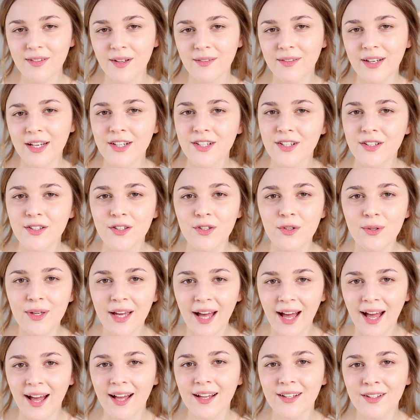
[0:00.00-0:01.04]
foundation you
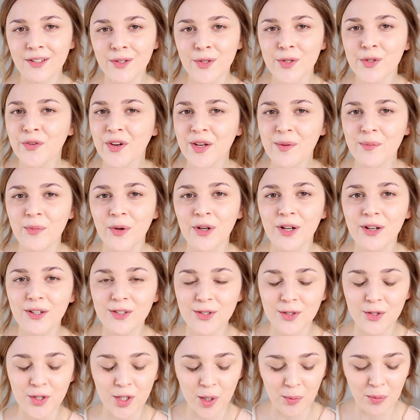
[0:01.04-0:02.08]
can use cream
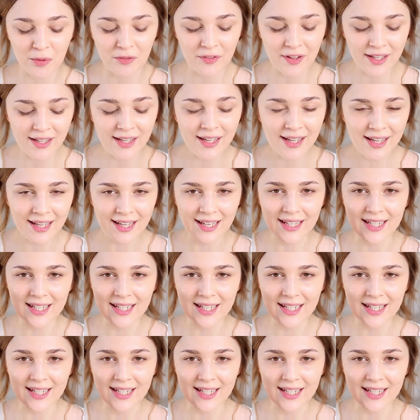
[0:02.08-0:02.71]
products on top of it.